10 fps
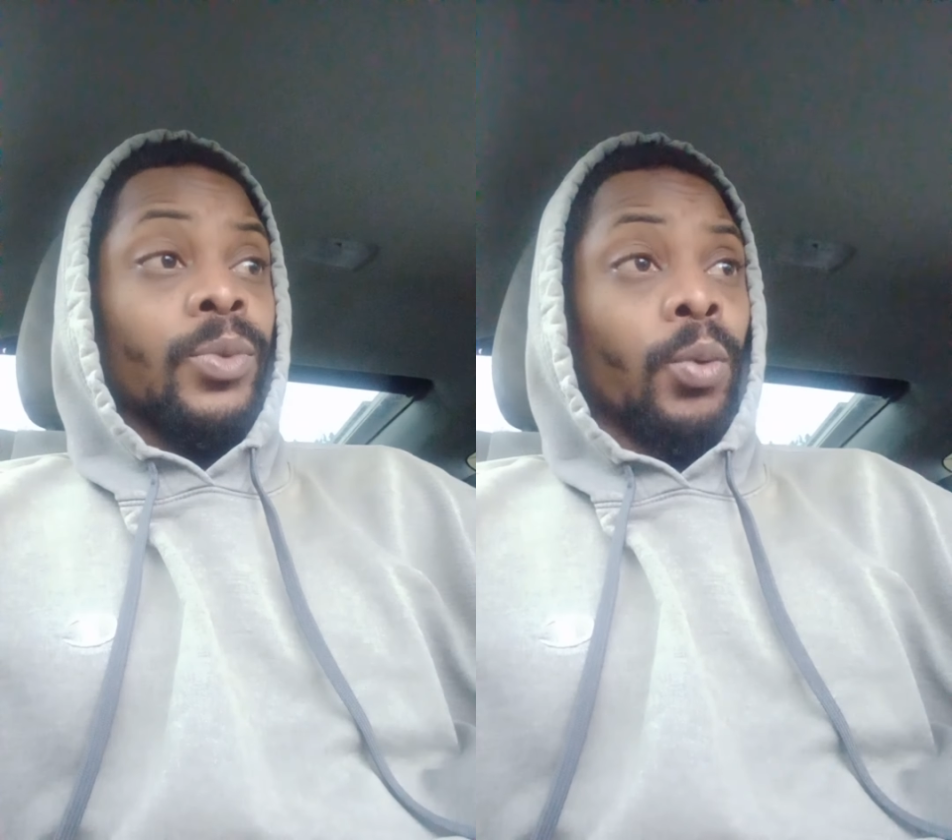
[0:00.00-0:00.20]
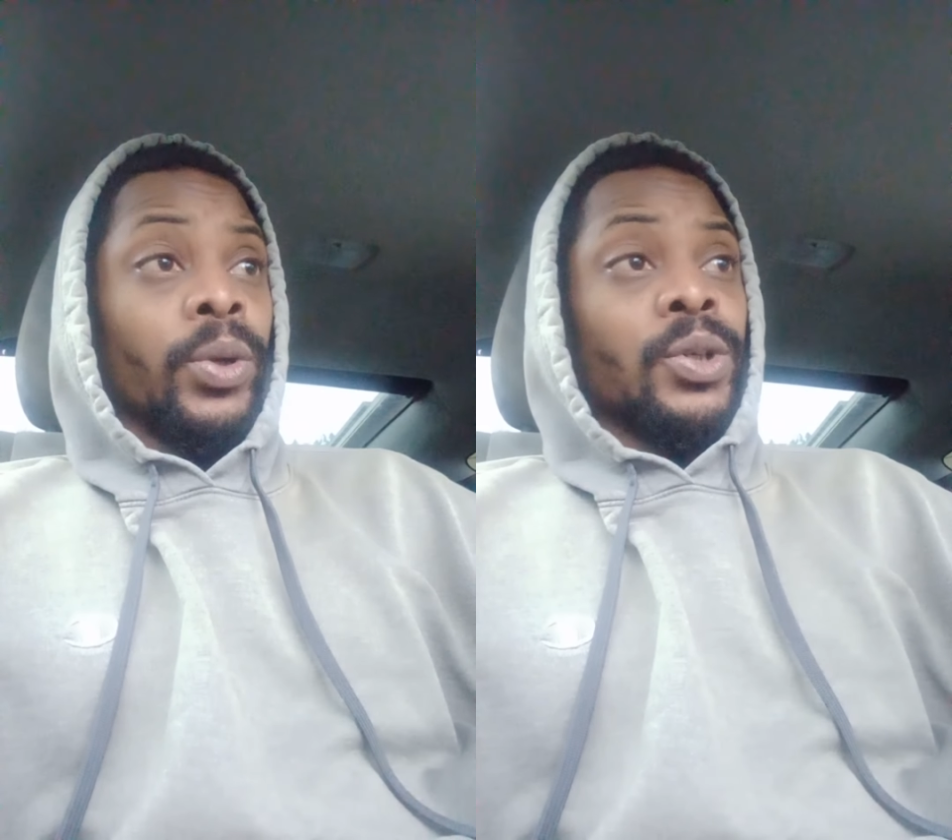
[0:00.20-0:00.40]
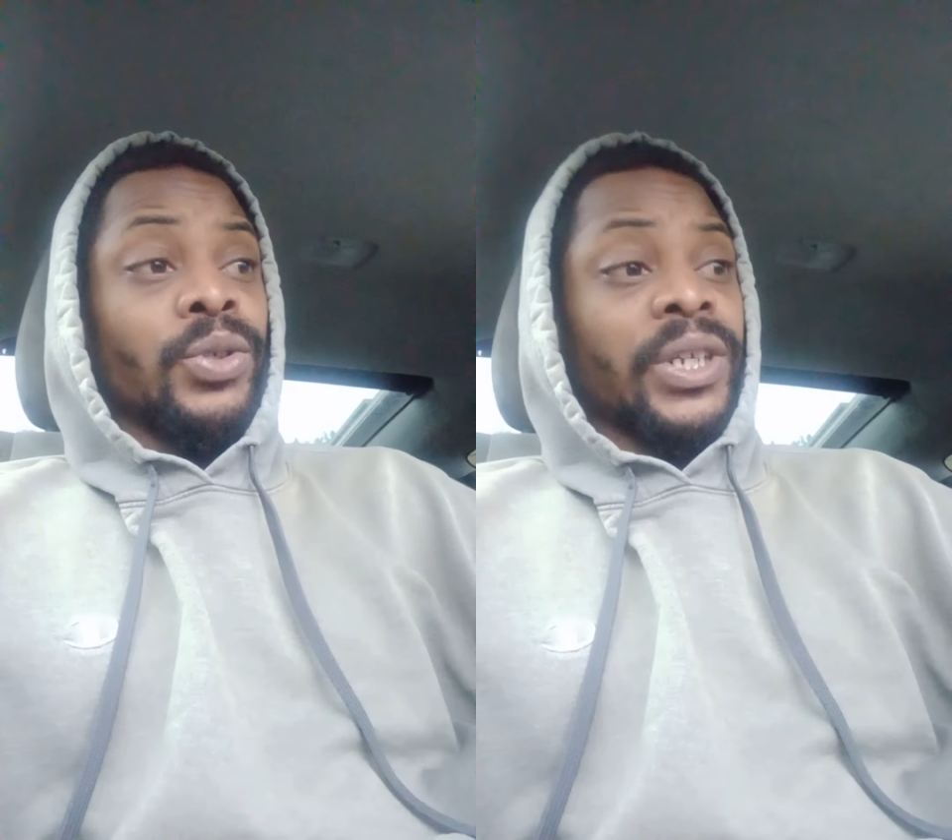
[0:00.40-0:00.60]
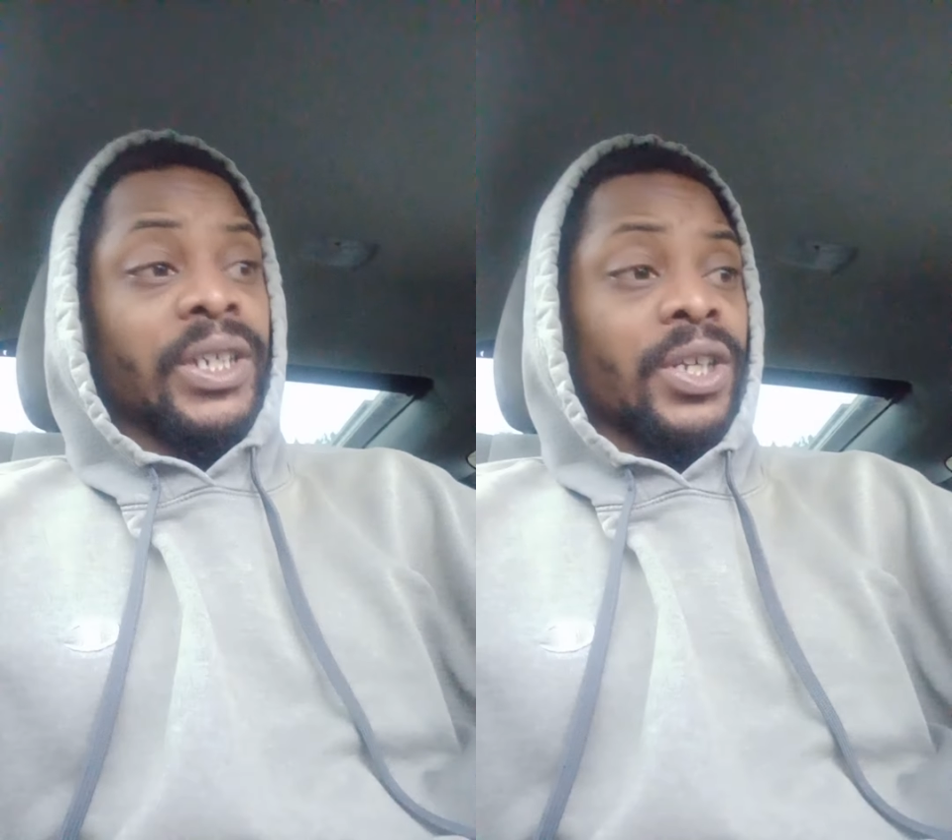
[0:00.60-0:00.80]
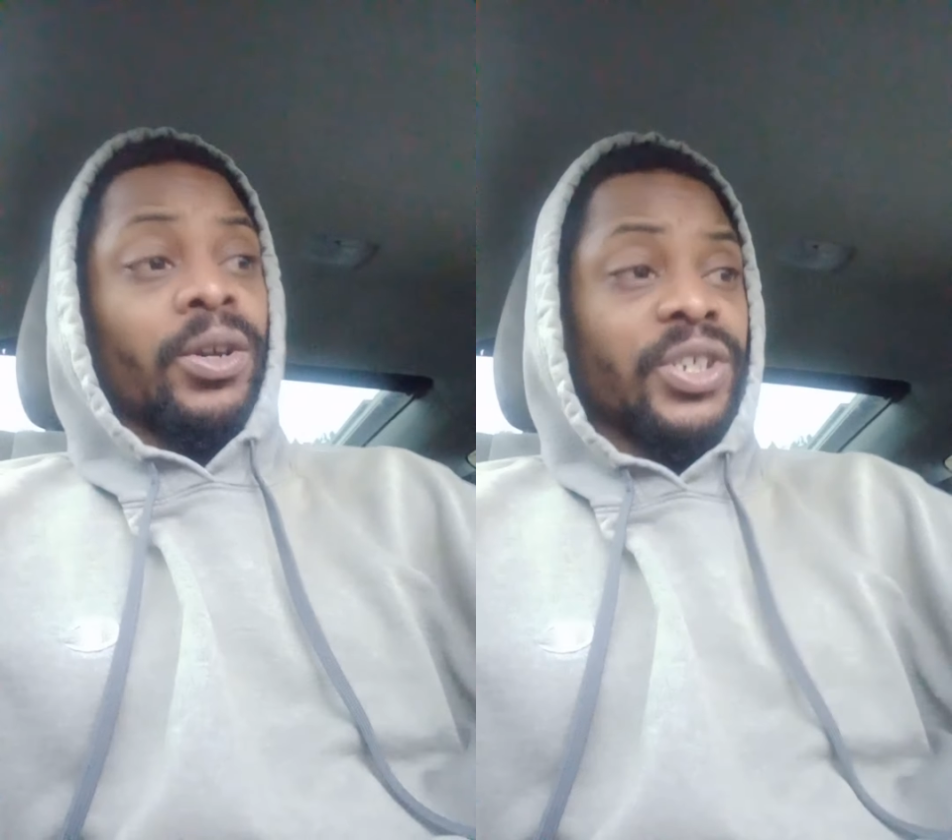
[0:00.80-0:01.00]
when you see
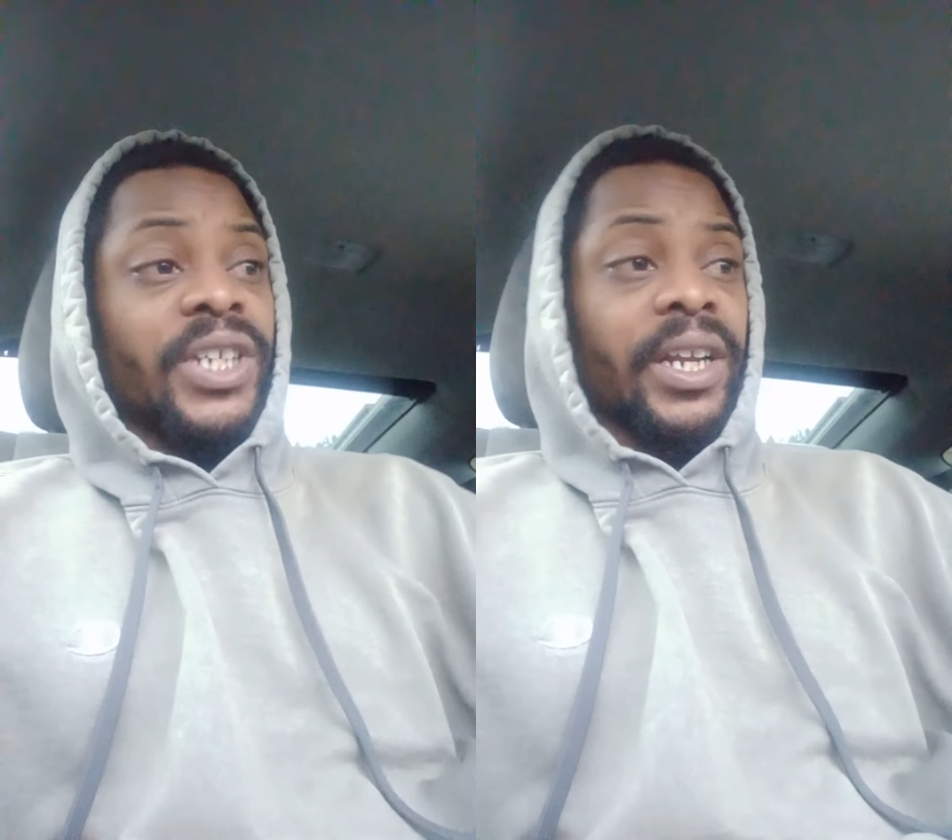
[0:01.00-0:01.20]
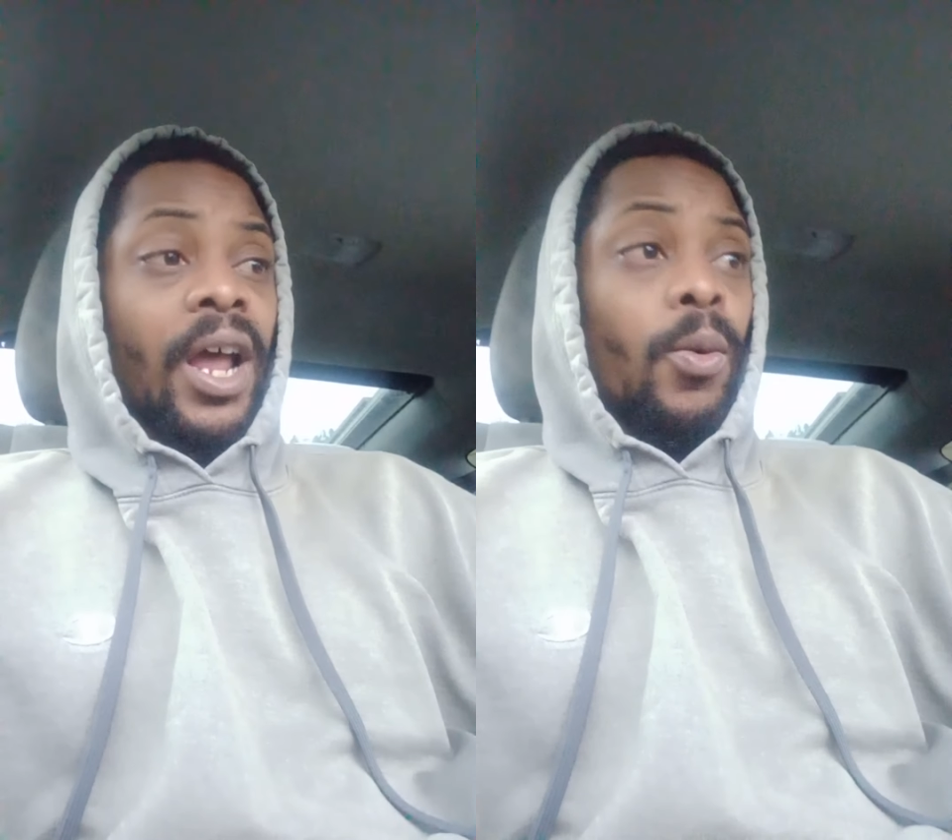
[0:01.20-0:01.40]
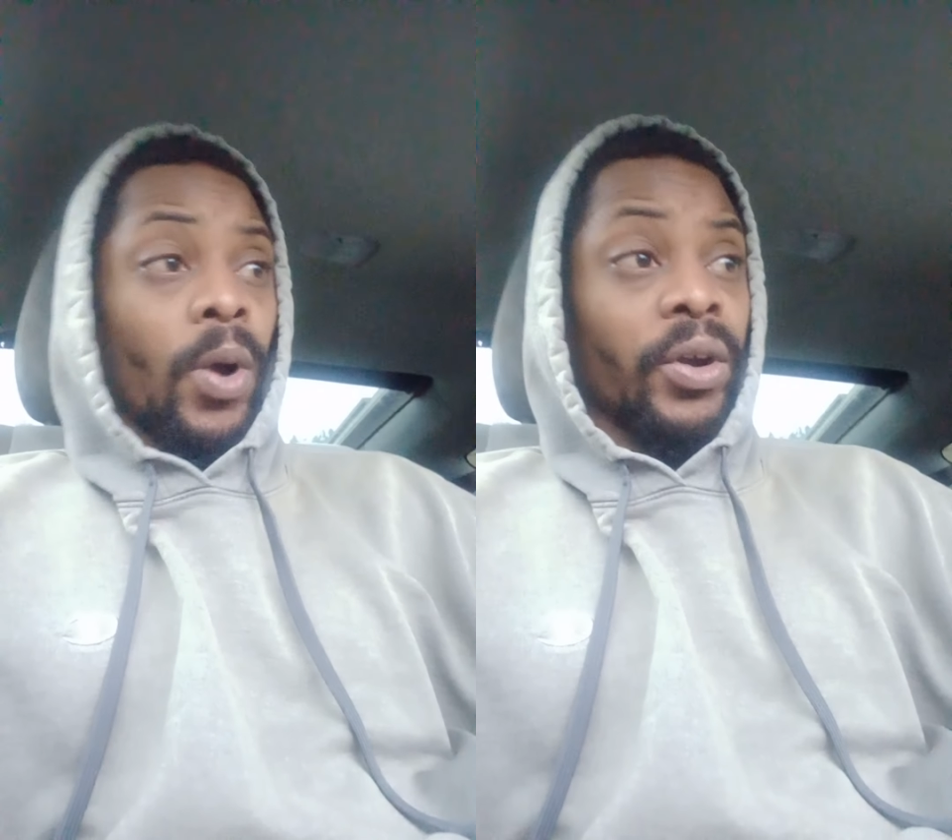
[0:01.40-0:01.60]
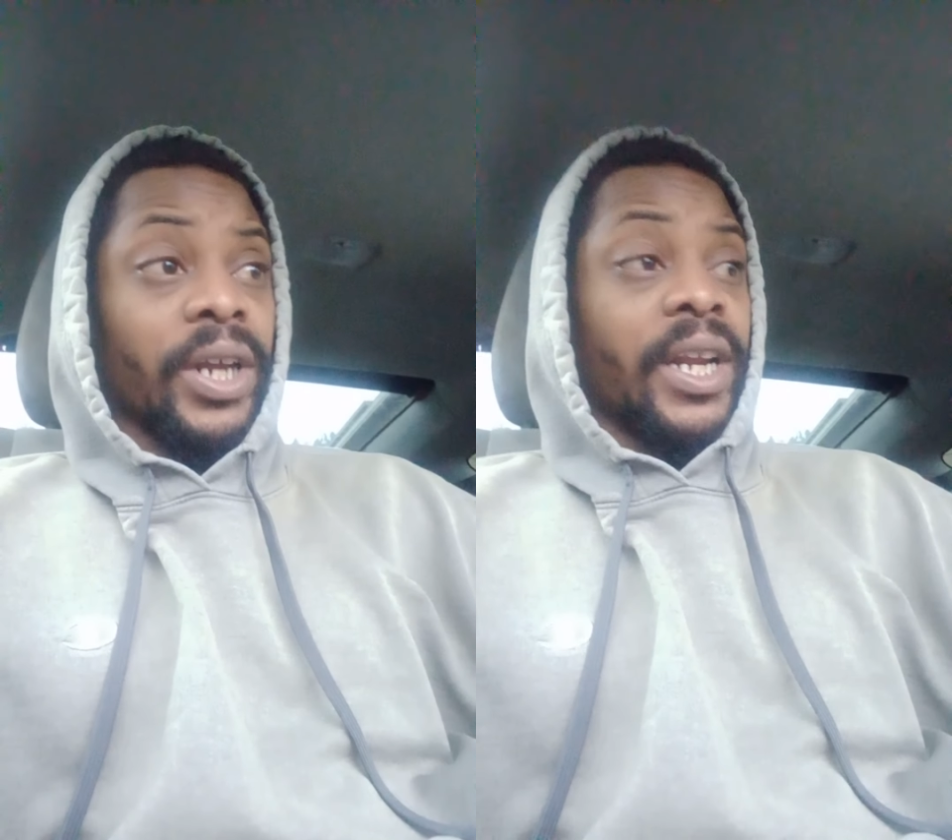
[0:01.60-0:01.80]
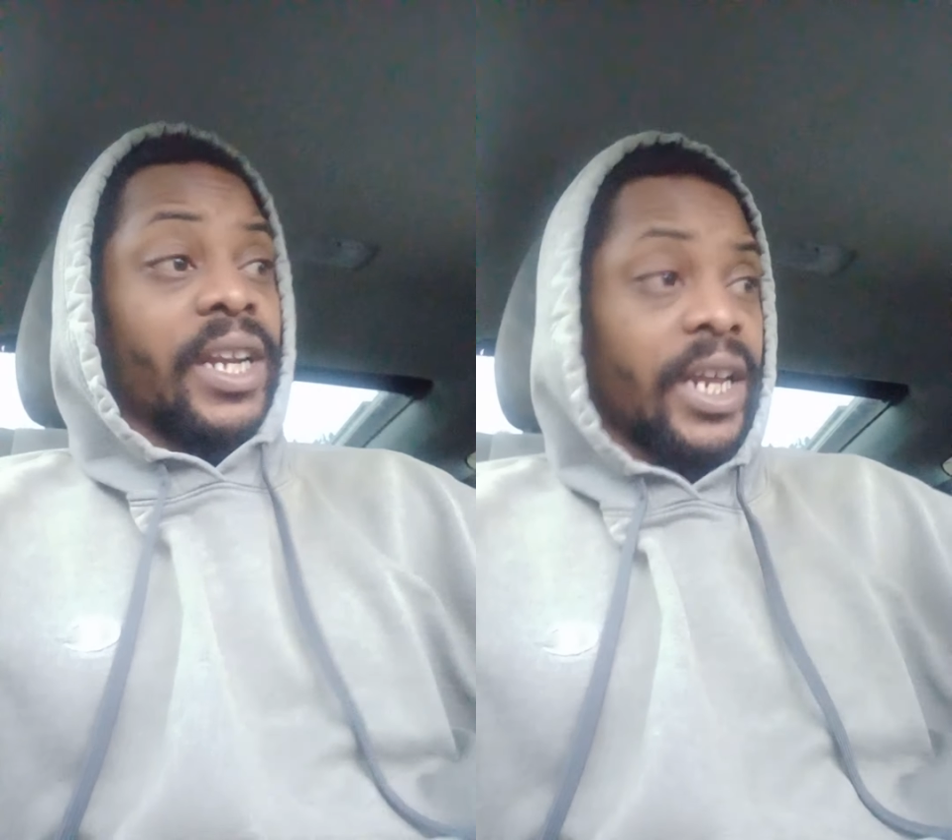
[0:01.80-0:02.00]
certain shit not
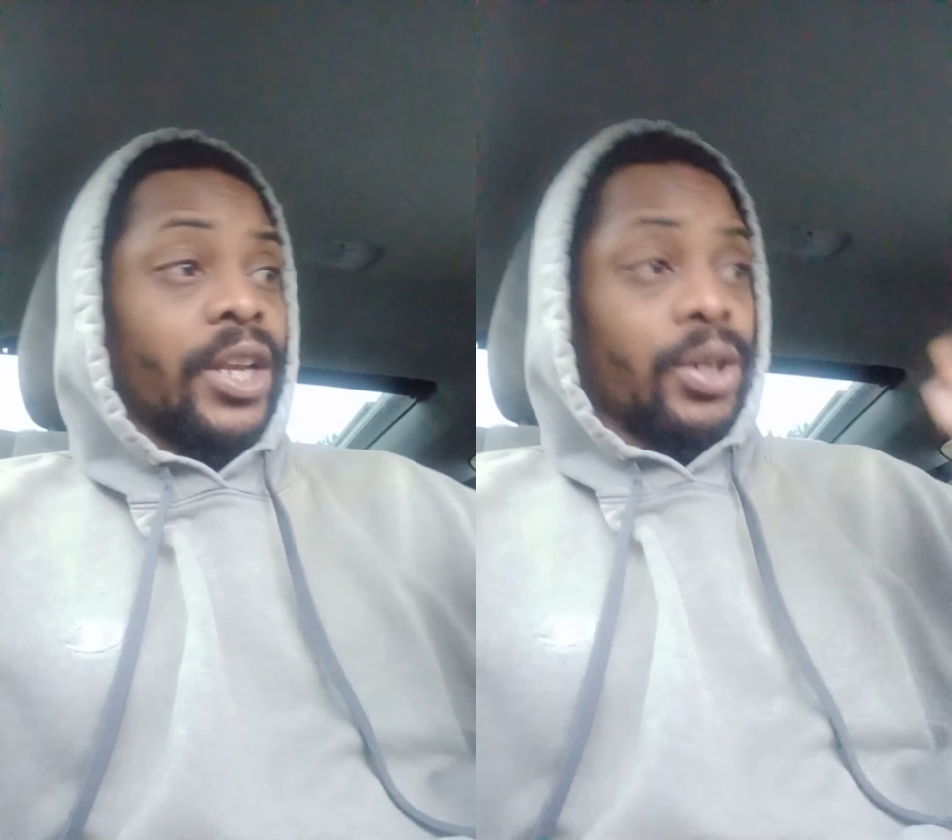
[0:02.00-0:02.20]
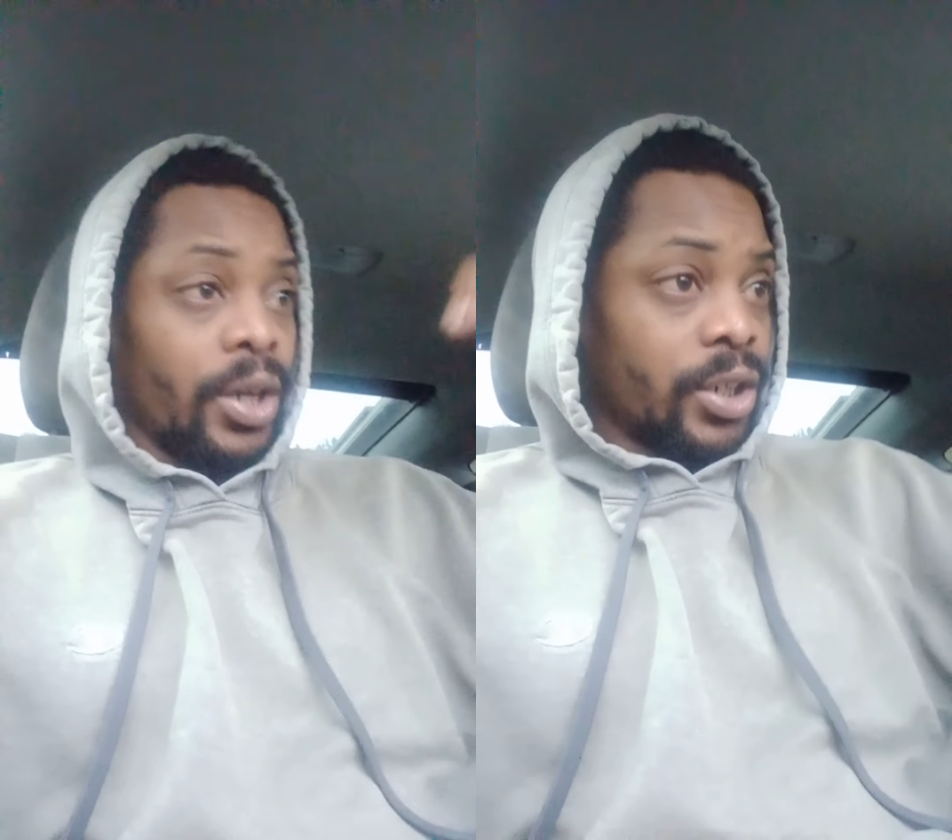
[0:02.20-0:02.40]
working and then